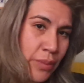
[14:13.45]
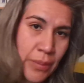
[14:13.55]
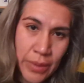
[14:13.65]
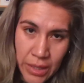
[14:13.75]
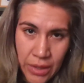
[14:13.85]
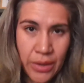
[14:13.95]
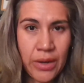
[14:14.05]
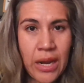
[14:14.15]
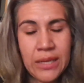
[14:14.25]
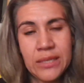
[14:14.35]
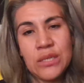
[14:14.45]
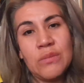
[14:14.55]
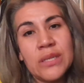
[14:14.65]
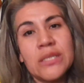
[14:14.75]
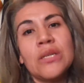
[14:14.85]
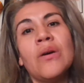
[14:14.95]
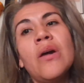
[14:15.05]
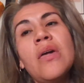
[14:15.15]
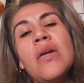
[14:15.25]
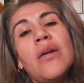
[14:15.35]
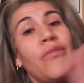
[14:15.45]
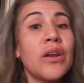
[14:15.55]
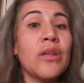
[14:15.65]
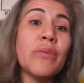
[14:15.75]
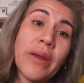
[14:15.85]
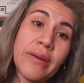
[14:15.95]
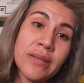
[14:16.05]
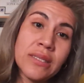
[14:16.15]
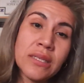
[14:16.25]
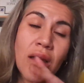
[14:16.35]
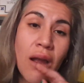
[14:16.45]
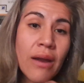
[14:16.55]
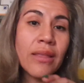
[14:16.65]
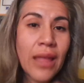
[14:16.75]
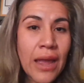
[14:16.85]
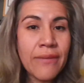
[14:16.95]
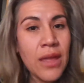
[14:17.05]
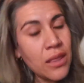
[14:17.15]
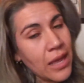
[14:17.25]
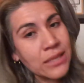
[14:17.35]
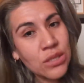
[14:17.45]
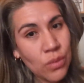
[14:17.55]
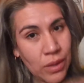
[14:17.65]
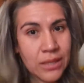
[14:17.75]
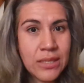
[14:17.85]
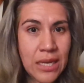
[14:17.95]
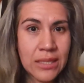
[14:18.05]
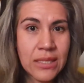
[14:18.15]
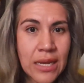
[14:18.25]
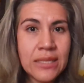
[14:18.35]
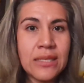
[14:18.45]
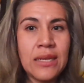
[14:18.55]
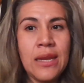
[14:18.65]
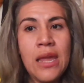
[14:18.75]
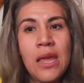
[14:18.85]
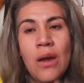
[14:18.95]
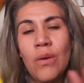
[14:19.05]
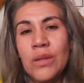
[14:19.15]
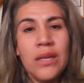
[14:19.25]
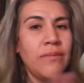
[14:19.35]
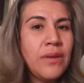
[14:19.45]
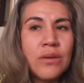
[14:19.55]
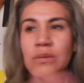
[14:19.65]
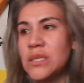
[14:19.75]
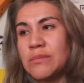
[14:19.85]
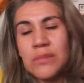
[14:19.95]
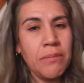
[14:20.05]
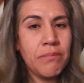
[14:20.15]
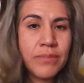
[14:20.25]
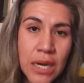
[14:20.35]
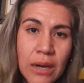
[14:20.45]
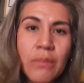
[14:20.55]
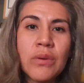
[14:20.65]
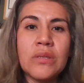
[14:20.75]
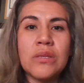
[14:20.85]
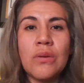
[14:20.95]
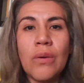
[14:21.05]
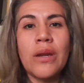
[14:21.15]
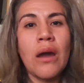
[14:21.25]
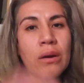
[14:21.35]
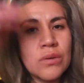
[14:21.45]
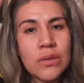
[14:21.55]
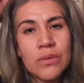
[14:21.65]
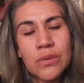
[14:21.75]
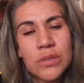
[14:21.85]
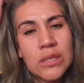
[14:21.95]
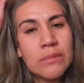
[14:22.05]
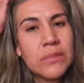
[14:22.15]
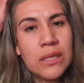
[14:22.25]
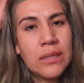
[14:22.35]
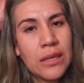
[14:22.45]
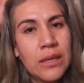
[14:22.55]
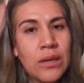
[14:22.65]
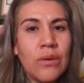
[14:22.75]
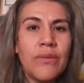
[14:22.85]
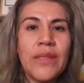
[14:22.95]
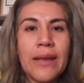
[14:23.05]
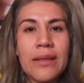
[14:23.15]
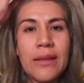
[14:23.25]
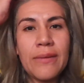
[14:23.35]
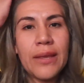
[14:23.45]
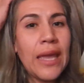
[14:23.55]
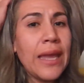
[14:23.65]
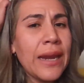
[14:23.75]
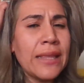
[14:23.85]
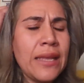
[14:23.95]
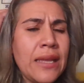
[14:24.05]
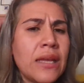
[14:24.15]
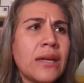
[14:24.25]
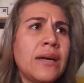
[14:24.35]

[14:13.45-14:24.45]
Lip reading: here, at least in New Mexico, if one of the parents are alive, that's the one that takes custody. Only if something terrible is going on, or something, if that kid, I think,